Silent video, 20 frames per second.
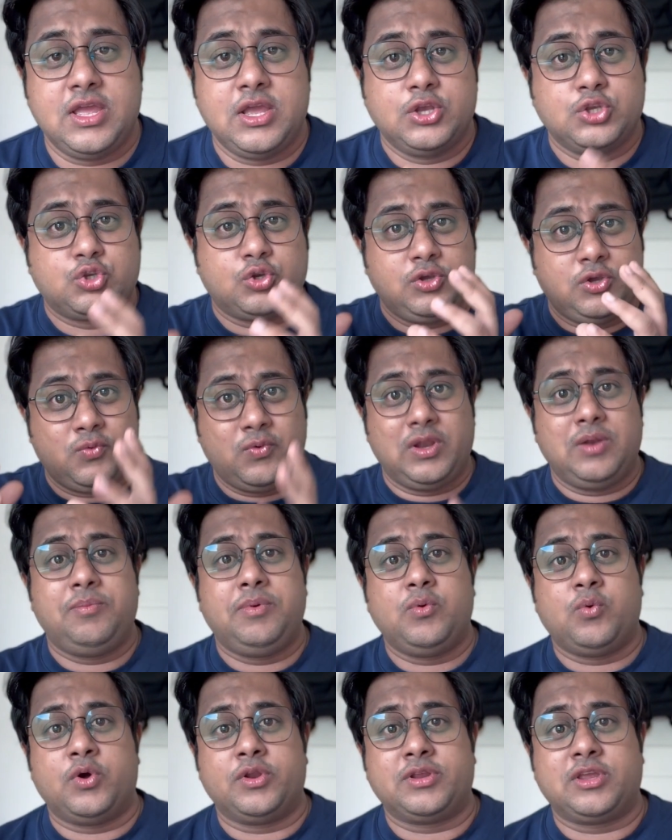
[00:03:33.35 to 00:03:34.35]
So you will be
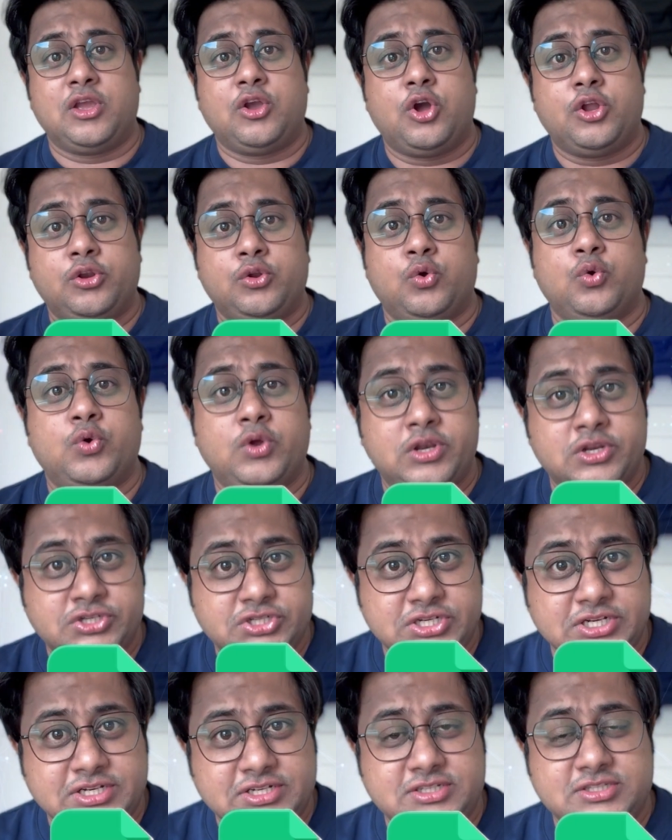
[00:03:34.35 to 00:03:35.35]
working on Google
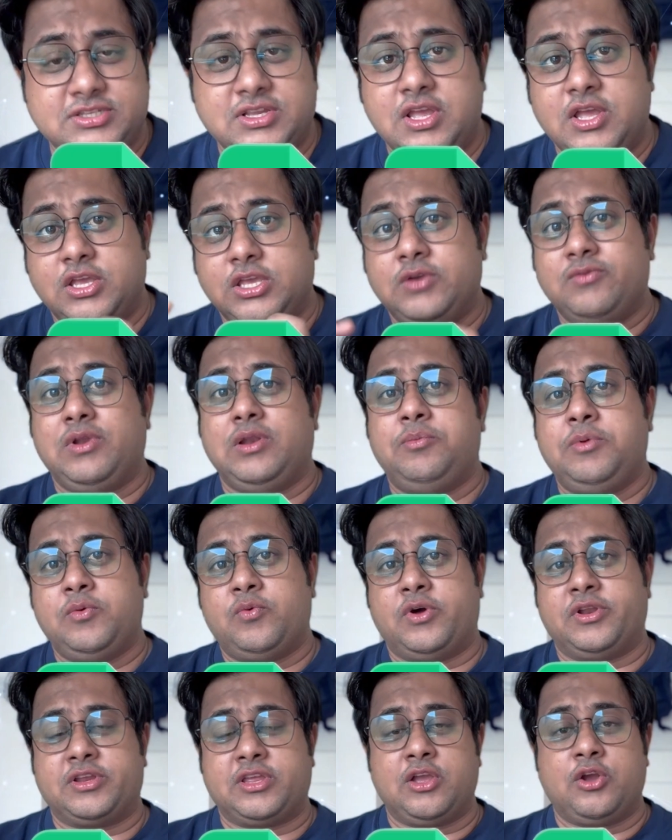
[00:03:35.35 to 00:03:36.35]
Sheets, you will be
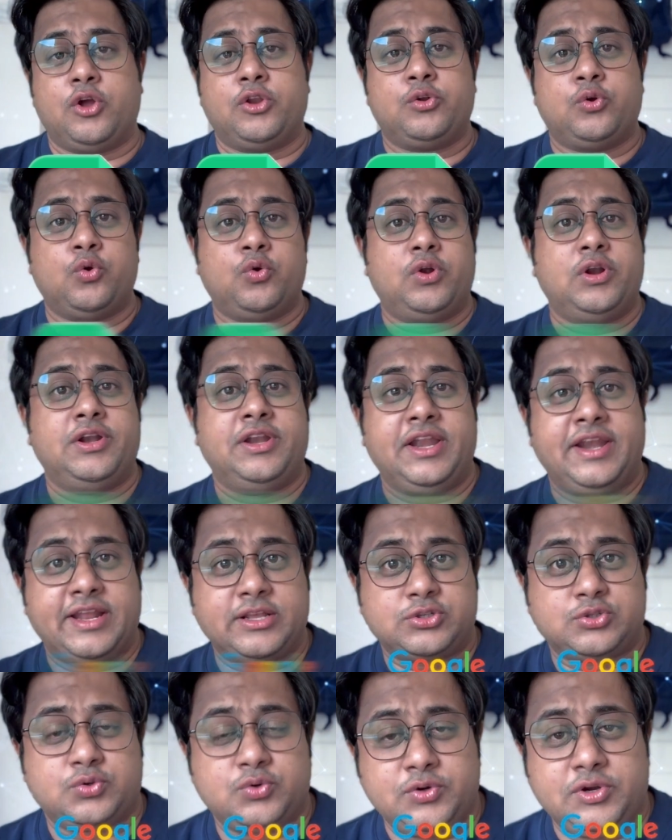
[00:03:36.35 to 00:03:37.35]
working on Google Data
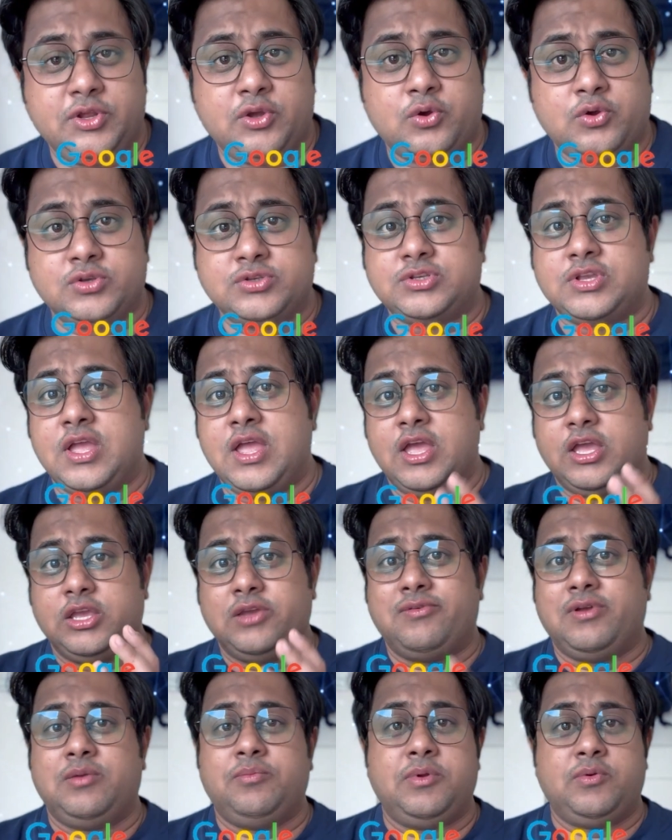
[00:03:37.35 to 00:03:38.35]
Studios, you
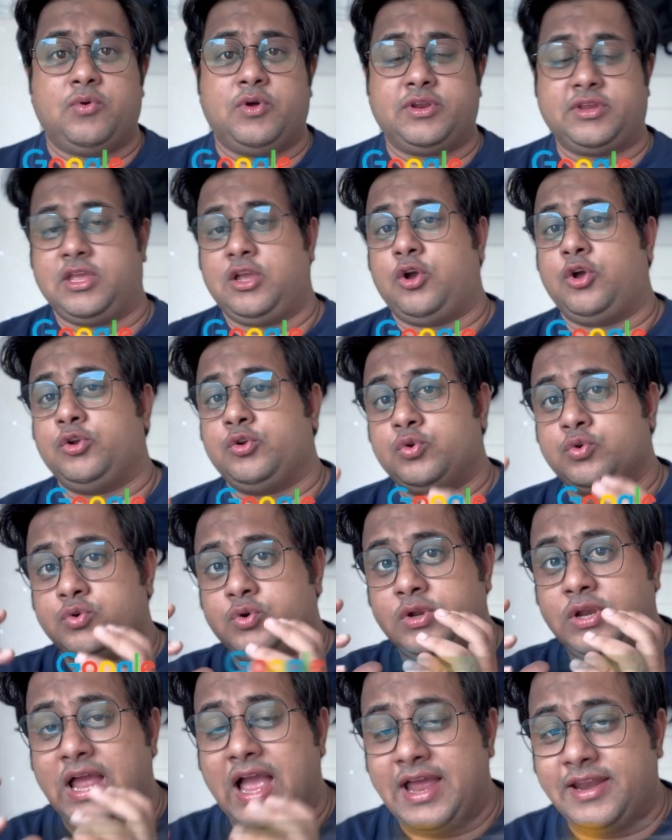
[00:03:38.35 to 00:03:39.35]
will be working on
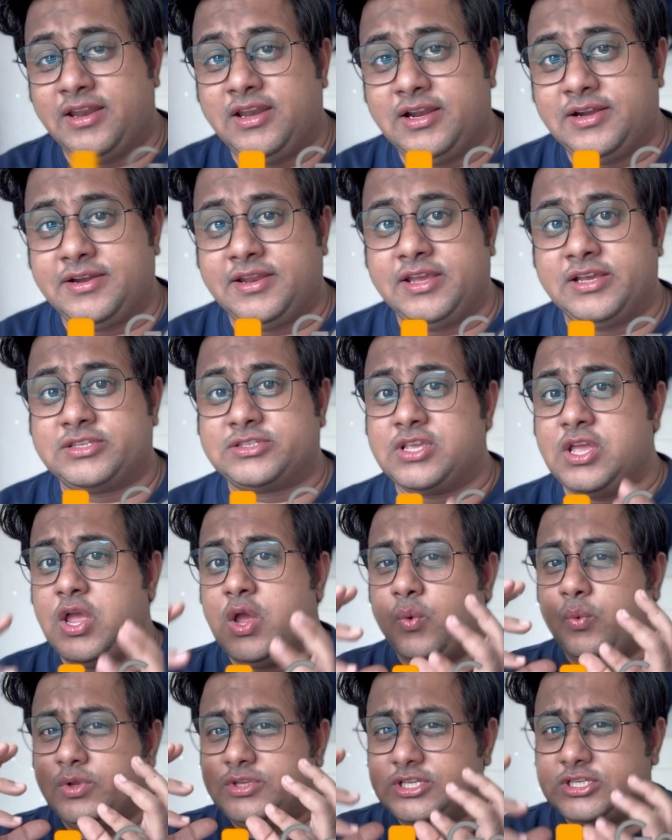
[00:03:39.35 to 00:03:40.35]
Google Analytics,
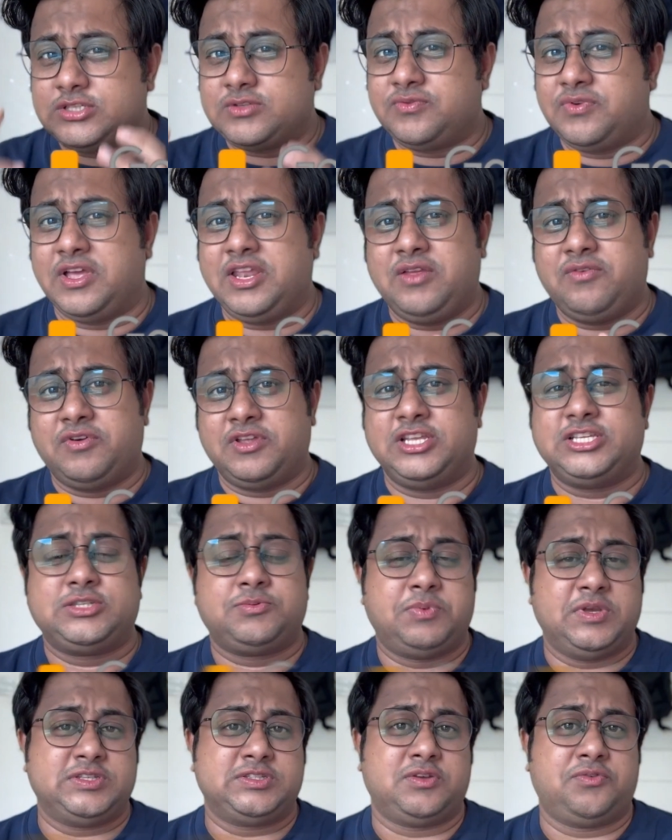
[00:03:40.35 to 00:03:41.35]
which is very, very
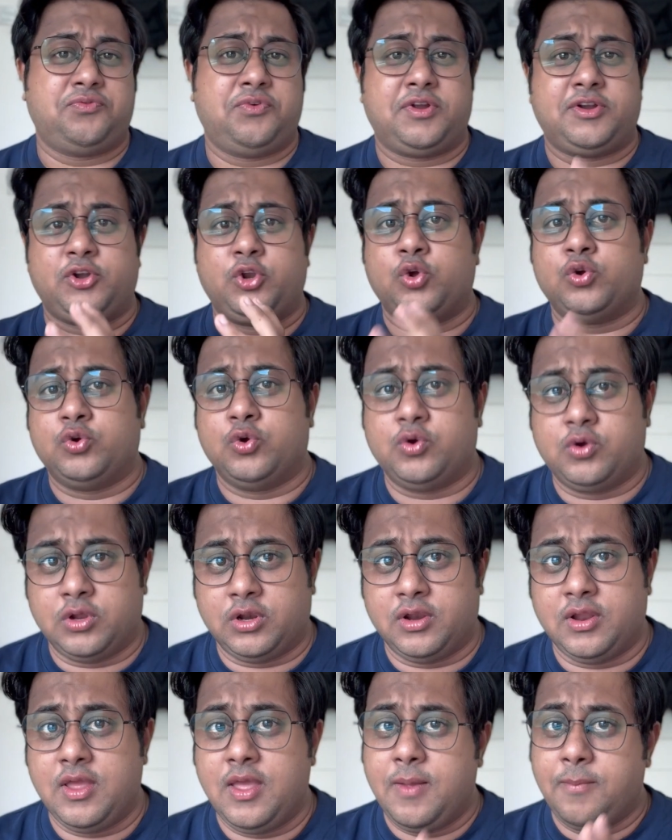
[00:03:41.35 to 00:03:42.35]
specific to Google.
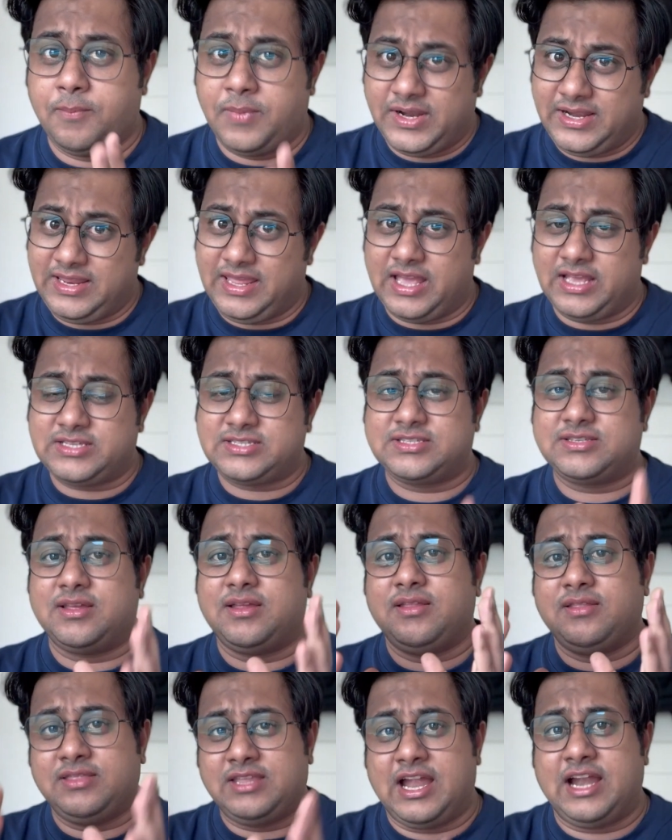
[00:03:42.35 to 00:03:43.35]
But yes,
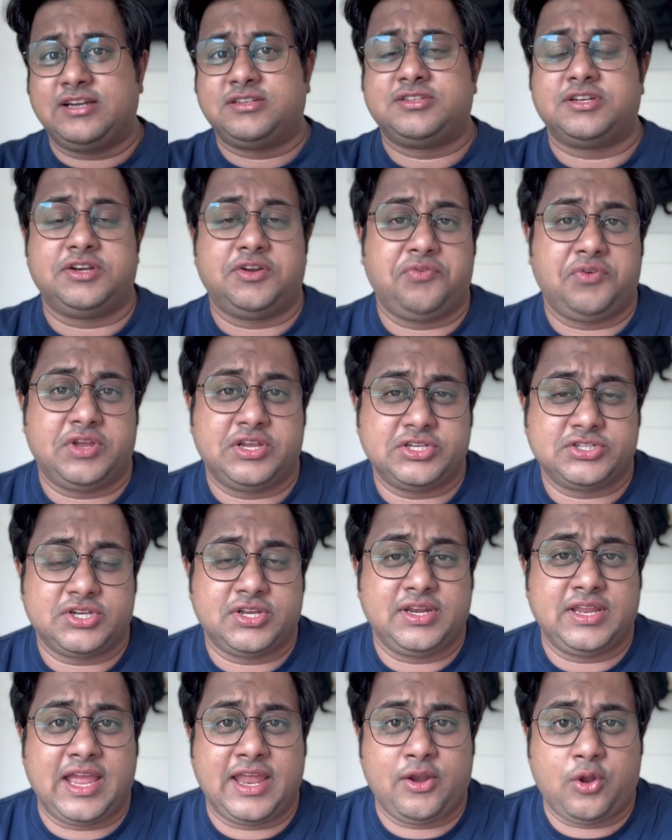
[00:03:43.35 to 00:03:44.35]
that
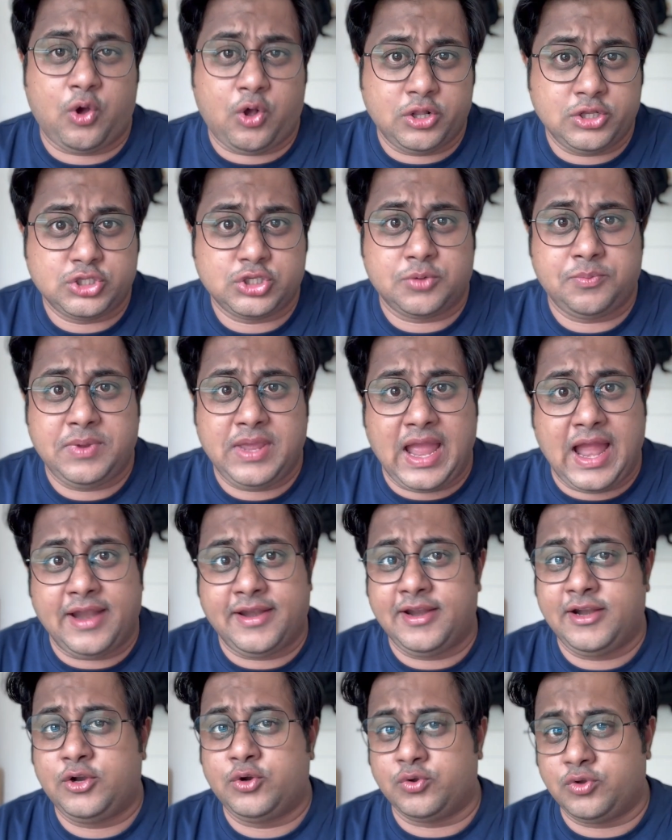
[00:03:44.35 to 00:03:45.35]
certification can also be
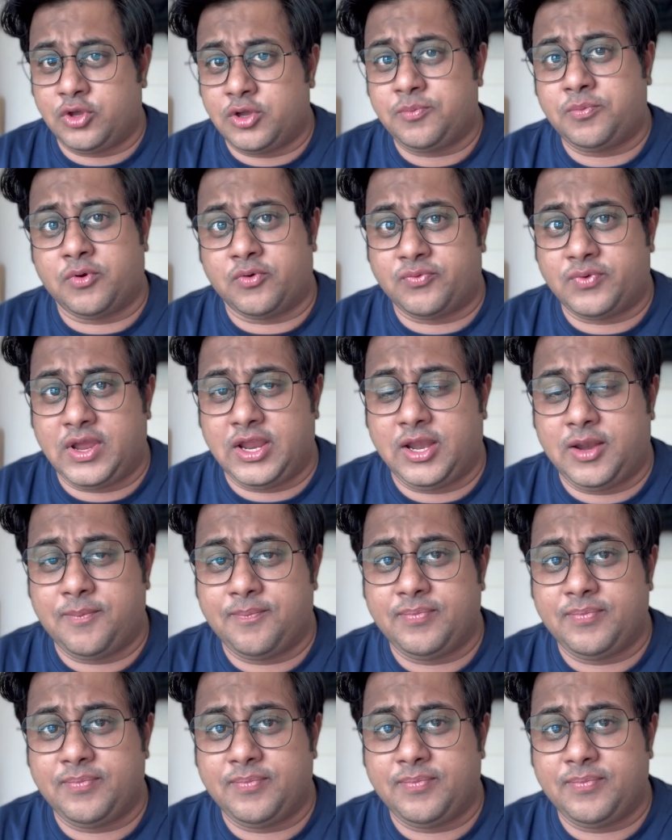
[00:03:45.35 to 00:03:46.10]
added to your profile.